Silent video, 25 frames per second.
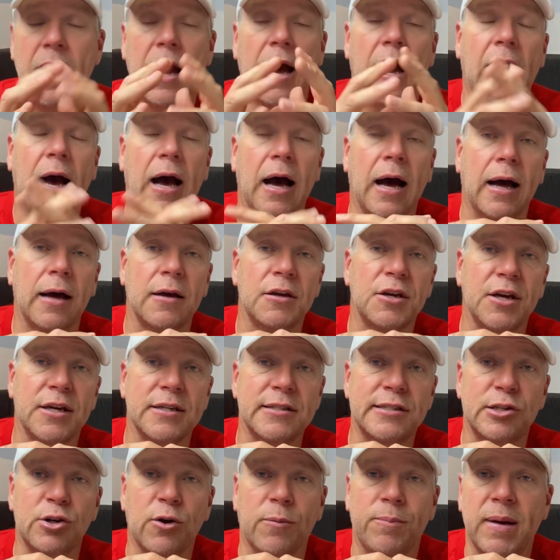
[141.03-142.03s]
You
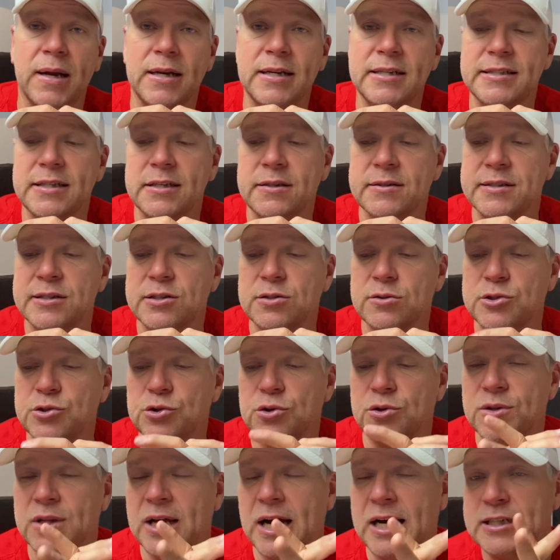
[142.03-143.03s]
had 0 pending sale, 0
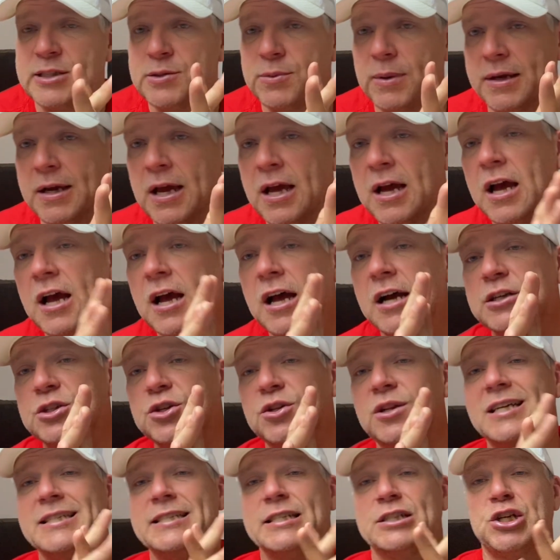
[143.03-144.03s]
sold last week.
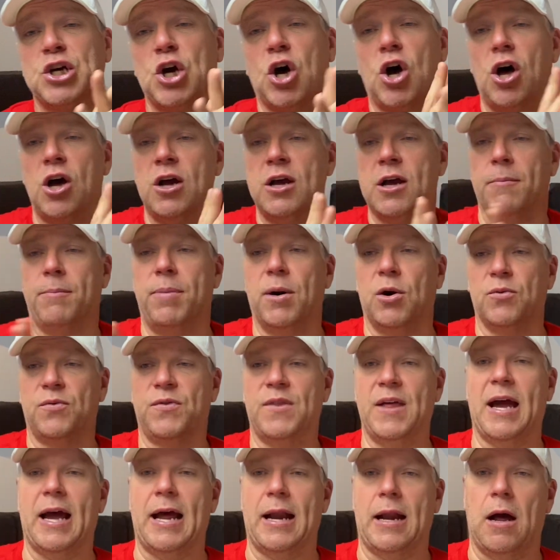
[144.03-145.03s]
So let's talk about
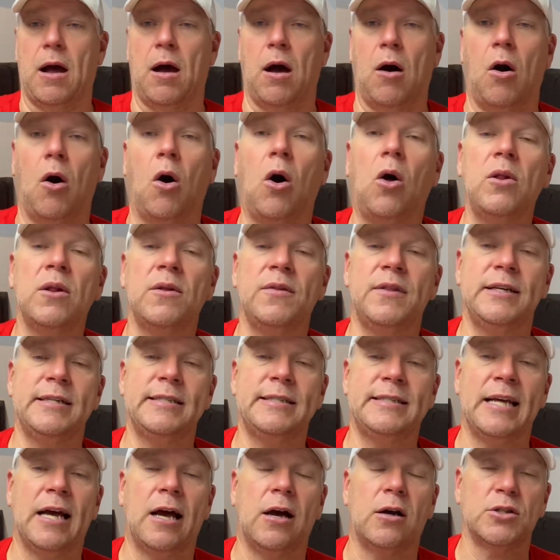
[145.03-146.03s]
that. All of
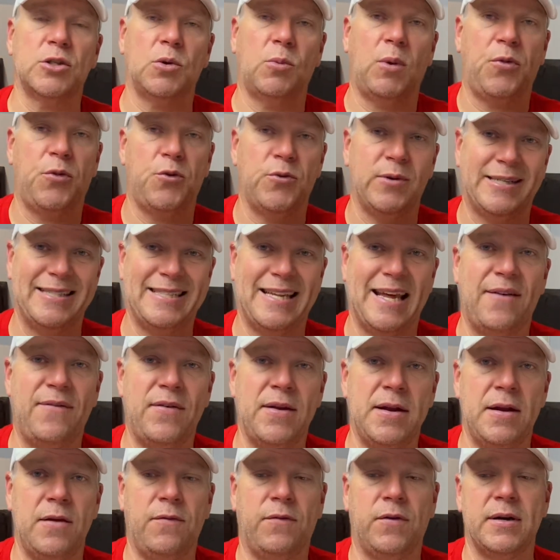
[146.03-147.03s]
these towns, I went through
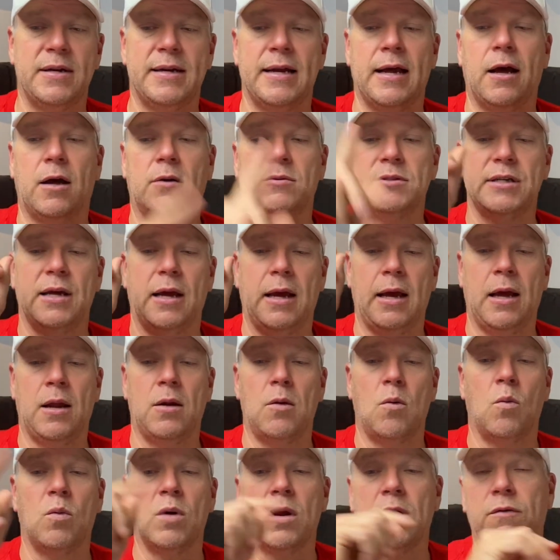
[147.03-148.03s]
7 different towns,
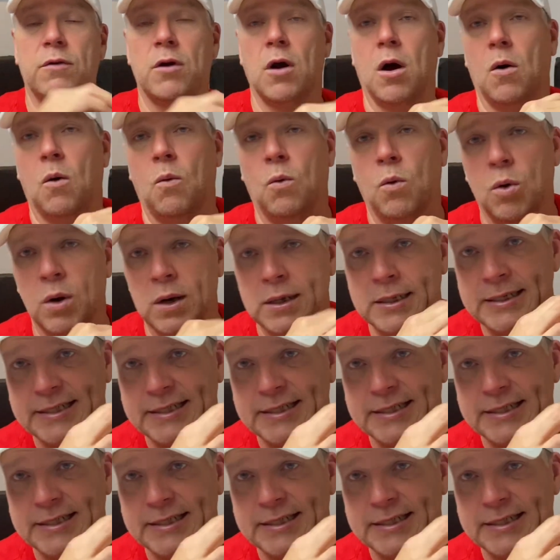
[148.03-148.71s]
and we've got 1